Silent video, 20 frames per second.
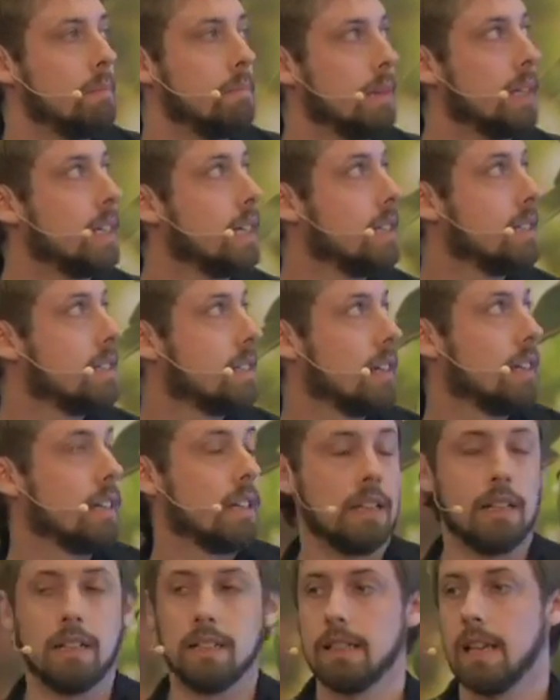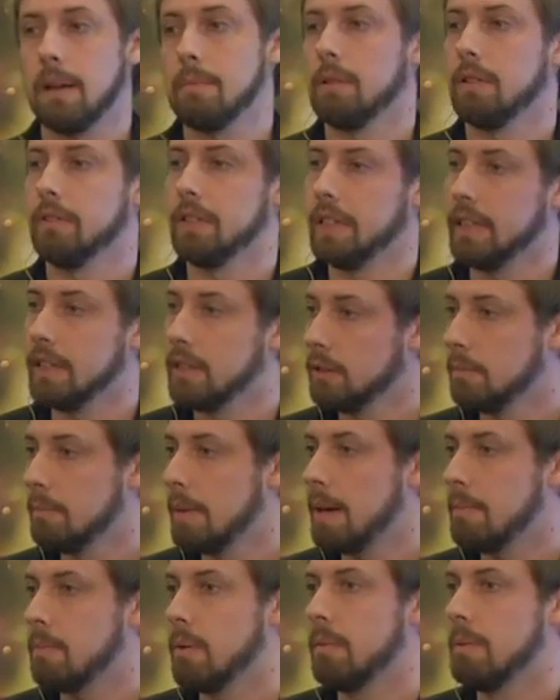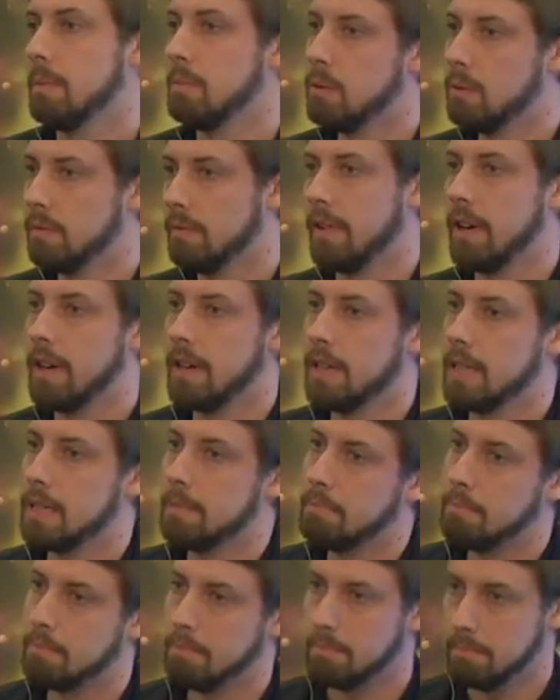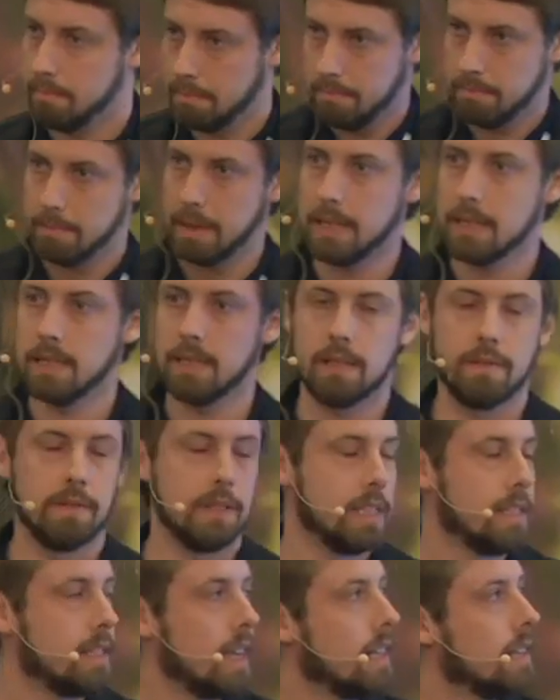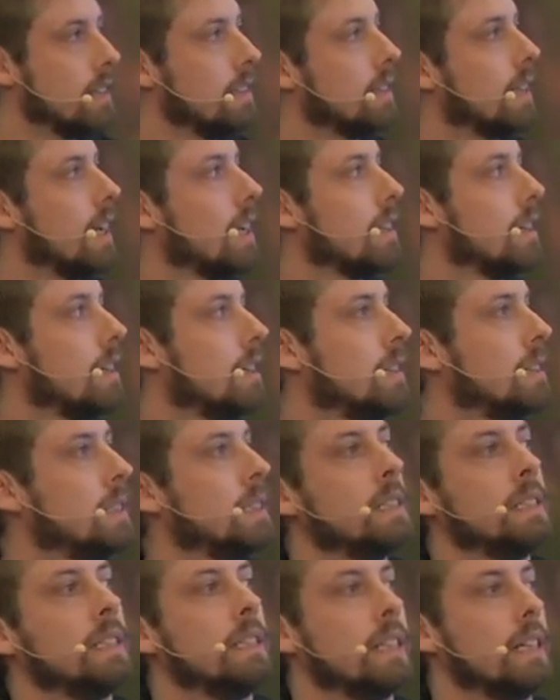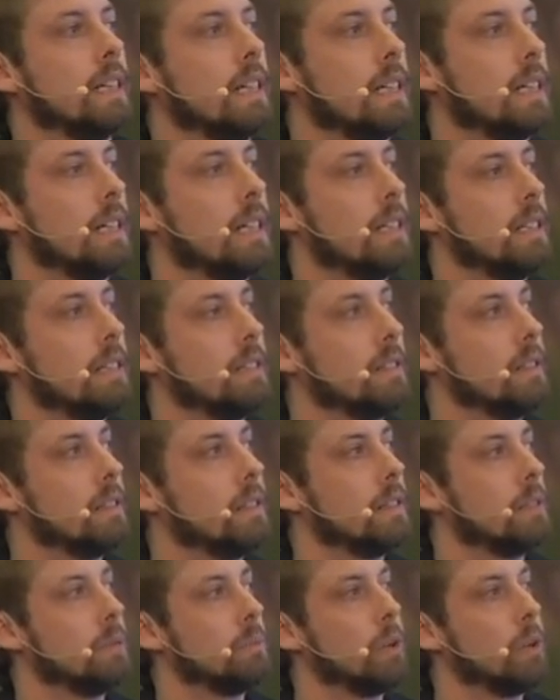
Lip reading: Here's an example of a yield map where we put various pieces of this data together to